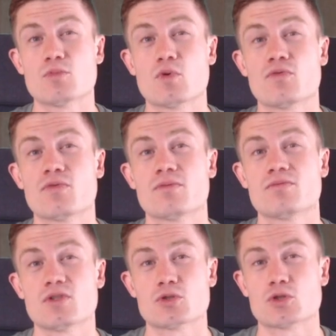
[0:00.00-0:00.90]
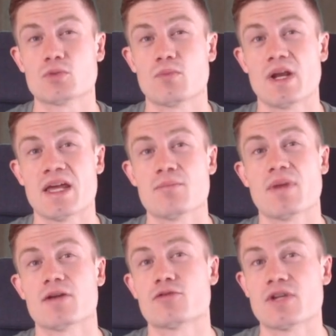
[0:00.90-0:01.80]
move you should play
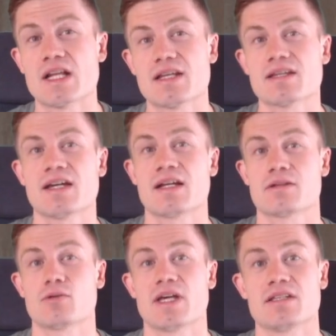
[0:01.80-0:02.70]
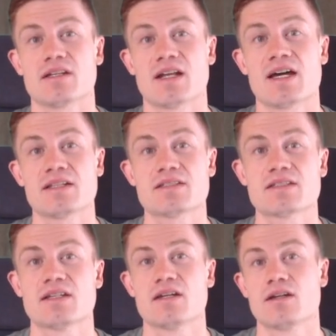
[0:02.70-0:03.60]
by really calculating
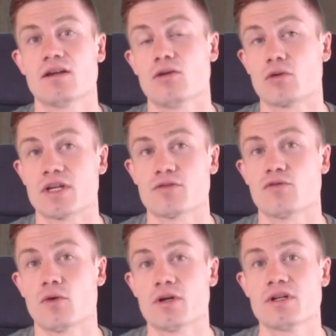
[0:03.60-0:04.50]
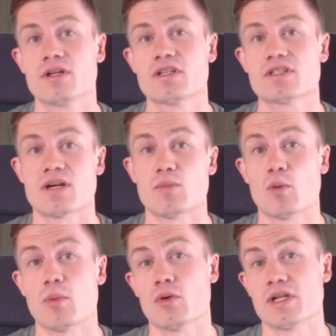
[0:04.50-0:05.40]
lines, looking for some
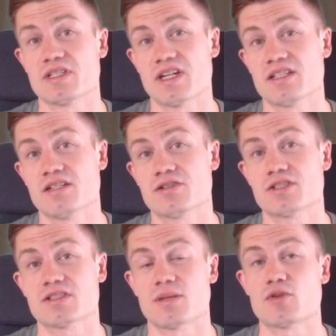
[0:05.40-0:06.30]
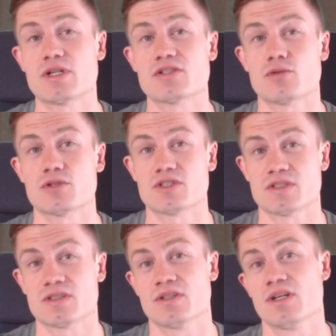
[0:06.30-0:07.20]
opponent's ideas, some
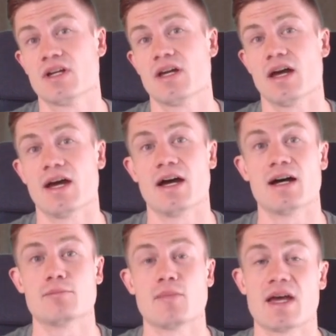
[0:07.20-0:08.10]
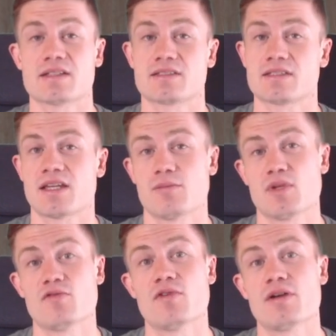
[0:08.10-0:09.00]
resources, as this can
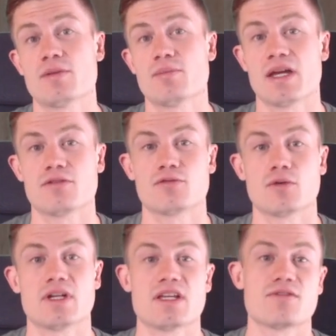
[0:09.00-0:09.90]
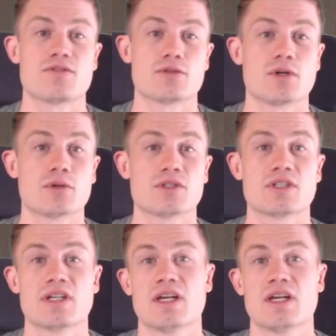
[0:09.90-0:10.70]
be very painful if you don't